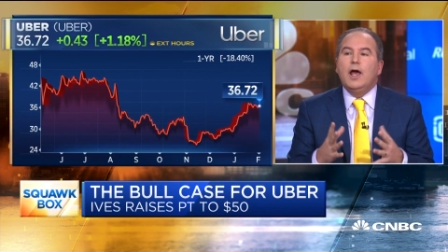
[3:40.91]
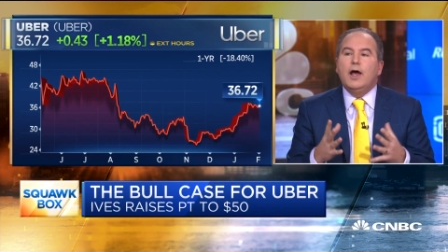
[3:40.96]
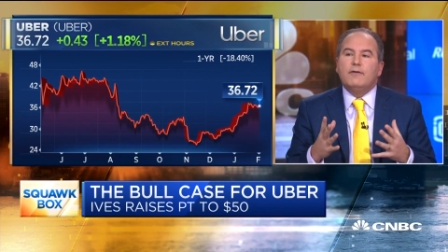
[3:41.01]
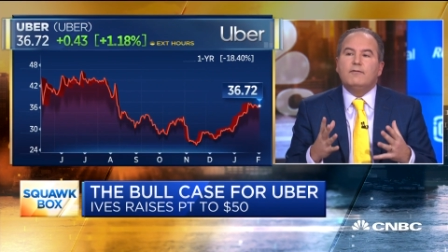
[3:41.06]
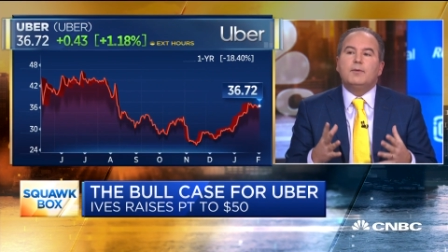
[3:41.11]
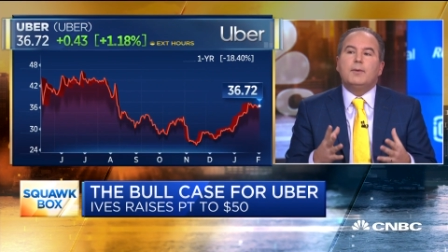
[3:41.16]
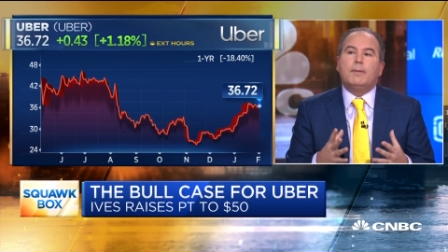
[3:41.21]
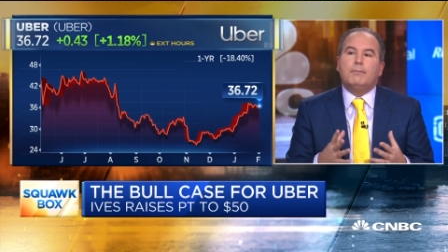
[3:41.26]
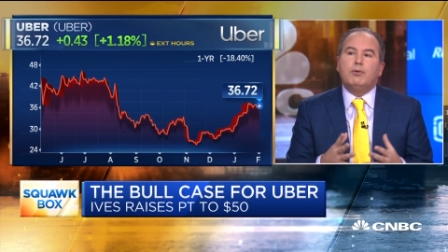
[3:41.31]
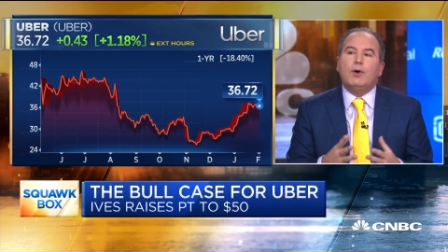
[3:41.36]

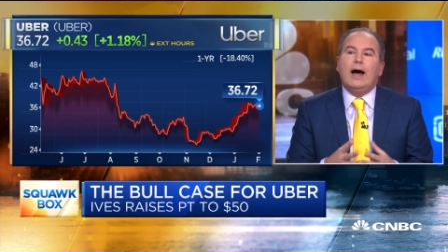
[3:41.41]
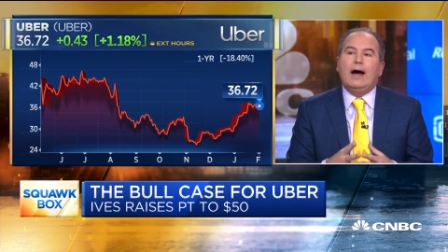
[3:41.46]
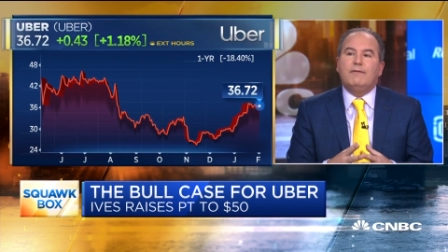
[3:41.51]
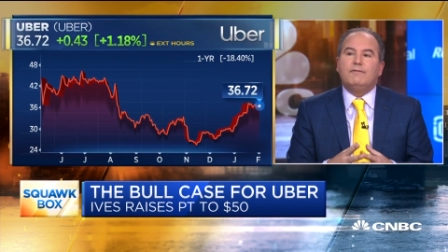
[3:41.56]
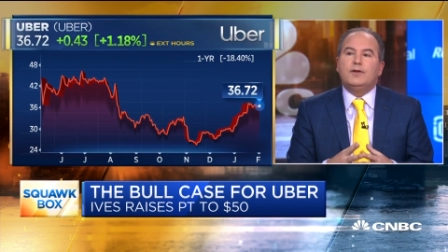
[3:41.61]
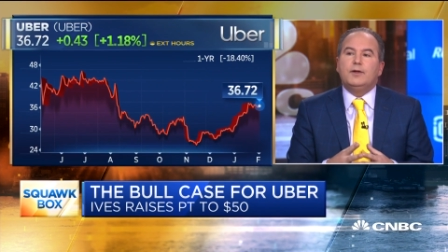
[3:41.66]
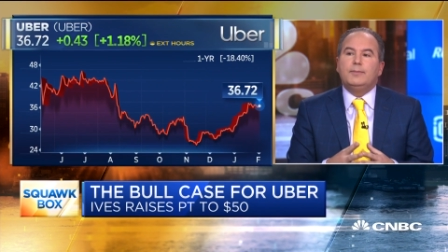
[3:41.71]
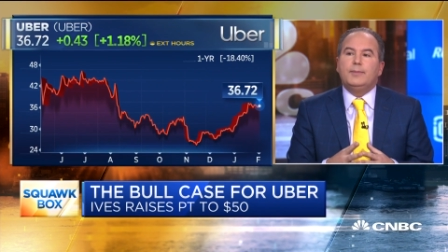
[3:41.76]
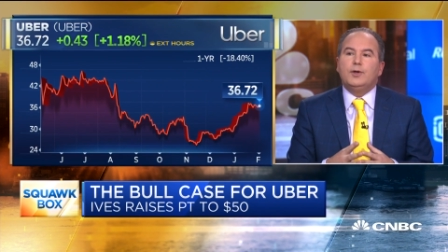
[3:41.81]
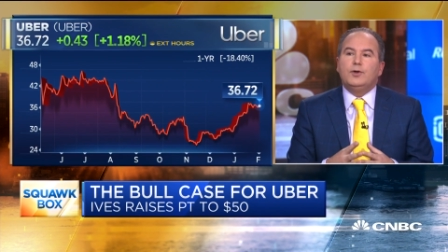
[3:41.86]
from a
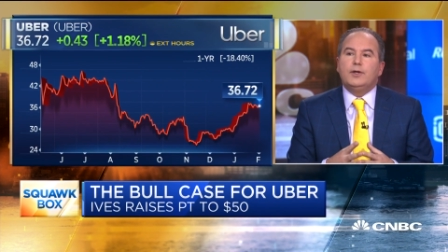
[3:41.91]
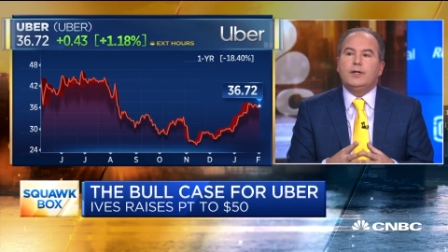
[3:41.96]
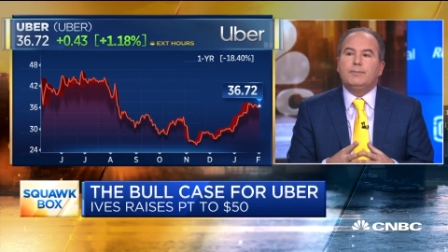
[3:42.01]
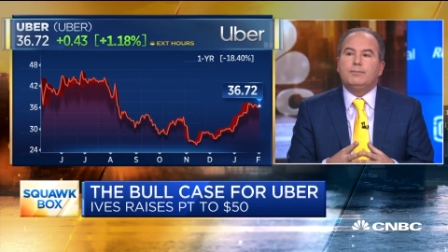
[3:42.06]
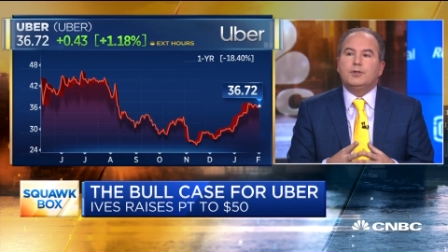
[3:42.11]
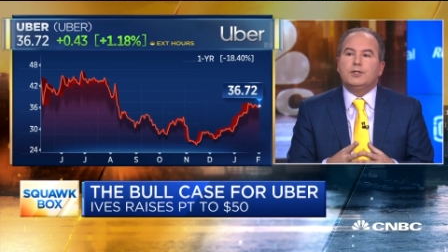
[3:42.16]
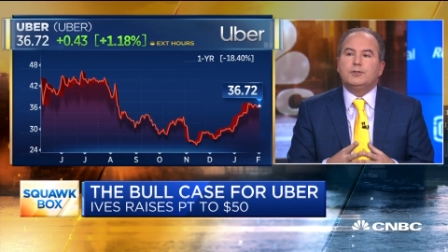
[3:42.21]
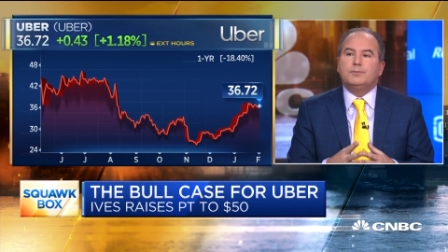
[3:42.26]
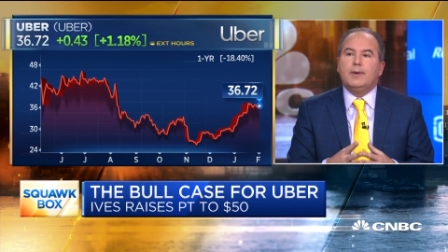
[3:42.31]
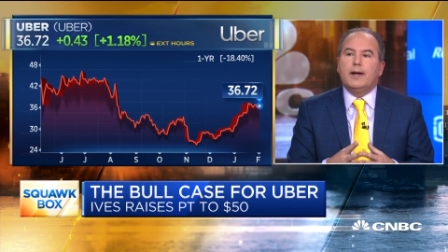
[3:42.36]
profitability
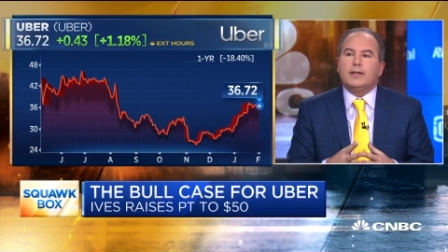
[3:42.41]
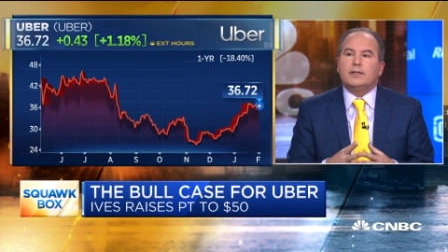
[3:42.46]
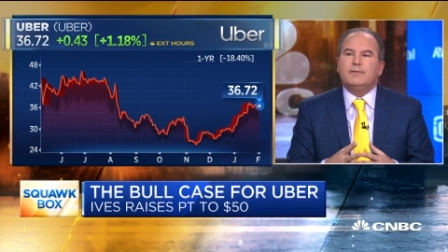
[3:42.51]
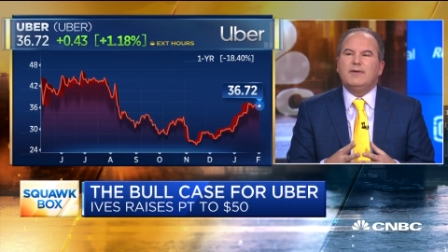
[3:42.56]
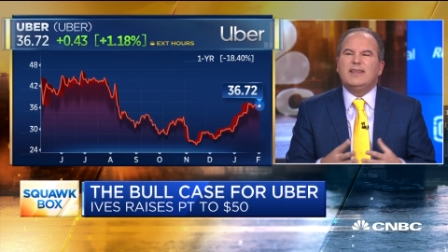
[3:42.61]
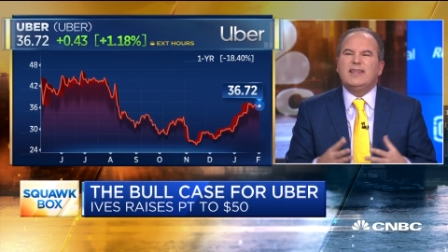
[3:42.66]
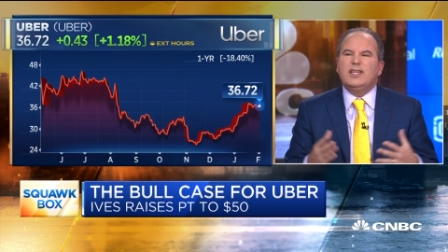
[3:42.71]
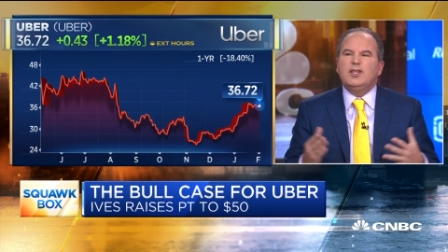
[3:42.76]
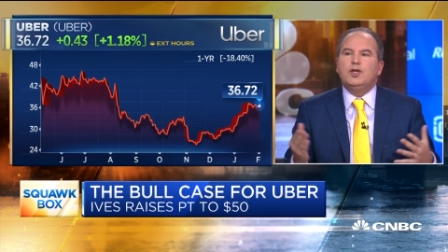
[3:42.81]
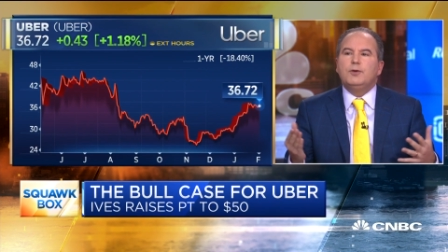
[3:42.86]
perspective.
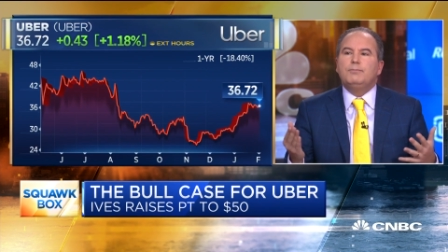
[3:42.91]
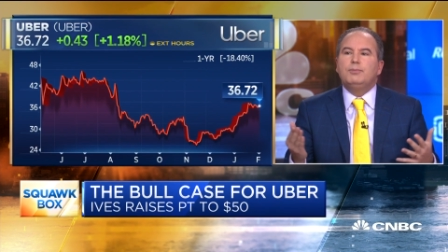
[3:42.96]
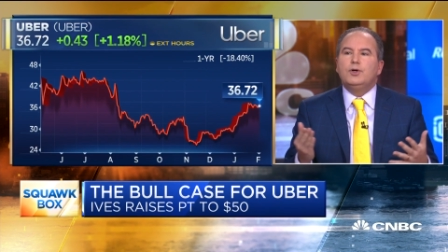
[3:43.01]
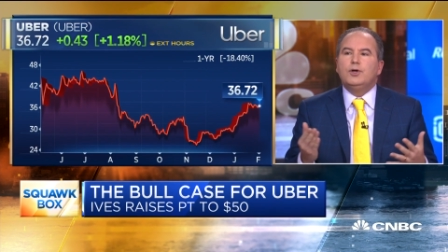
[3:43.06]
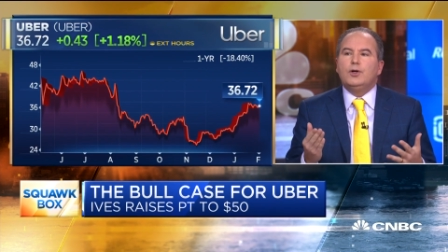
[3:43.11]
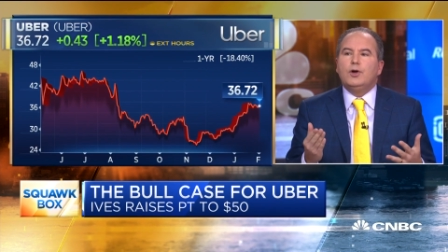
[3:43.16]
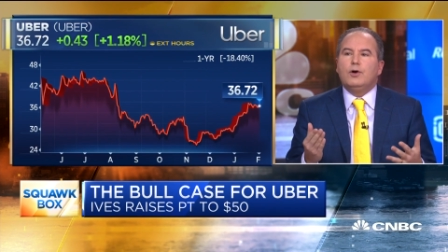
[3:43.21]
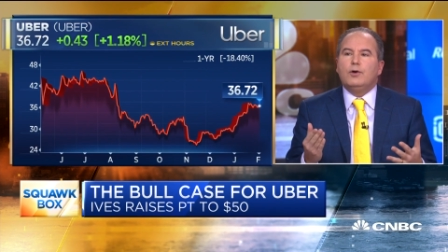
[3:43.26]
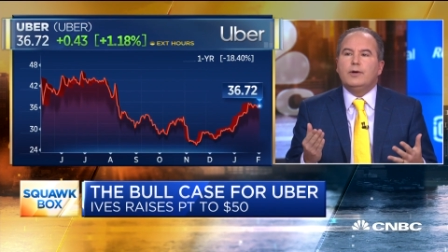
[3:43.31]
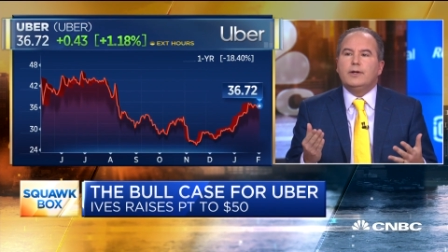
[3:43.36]
I think you put
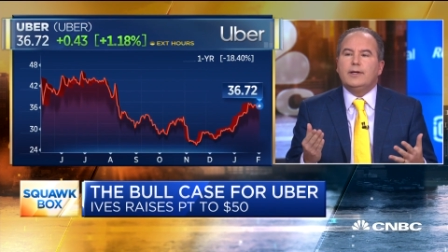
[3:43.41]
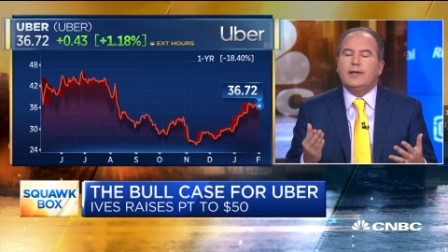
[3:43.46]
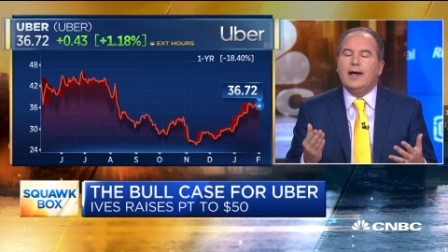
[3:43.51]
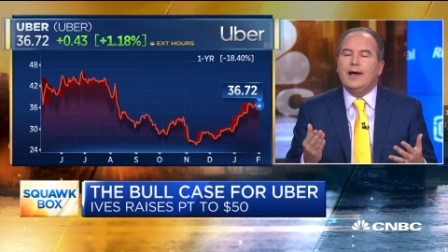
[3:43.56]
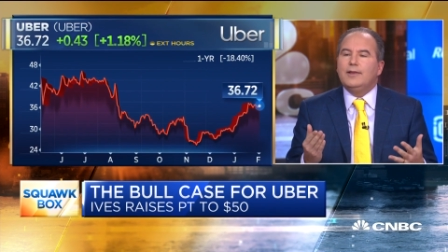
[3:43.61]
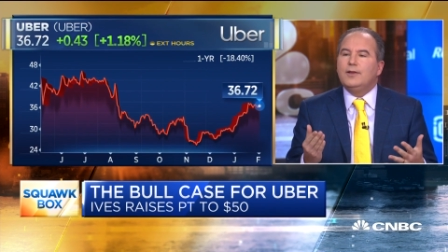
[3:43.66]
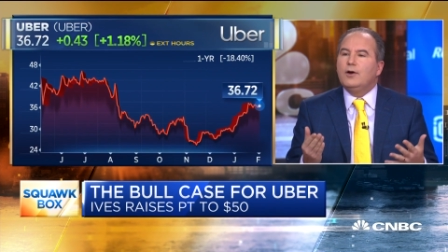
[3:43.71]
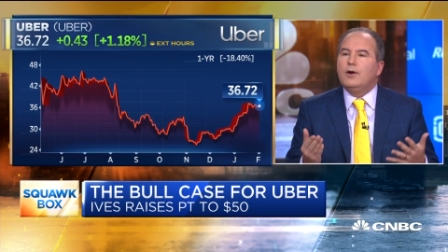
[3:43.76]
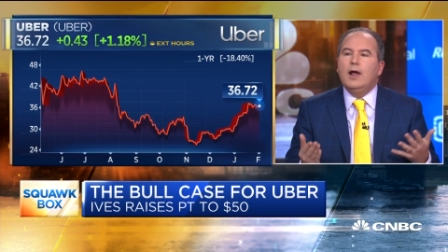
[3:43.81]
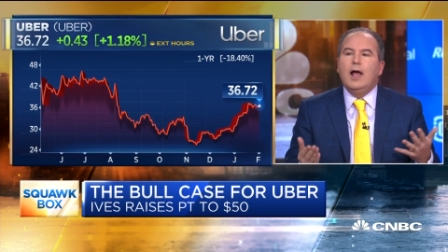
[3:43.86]
it all
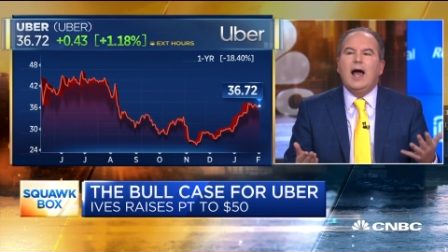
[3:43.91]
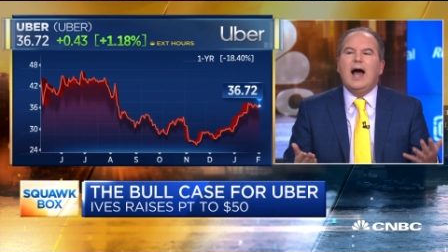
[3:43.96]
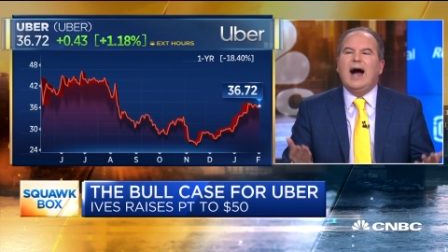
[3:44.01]
together.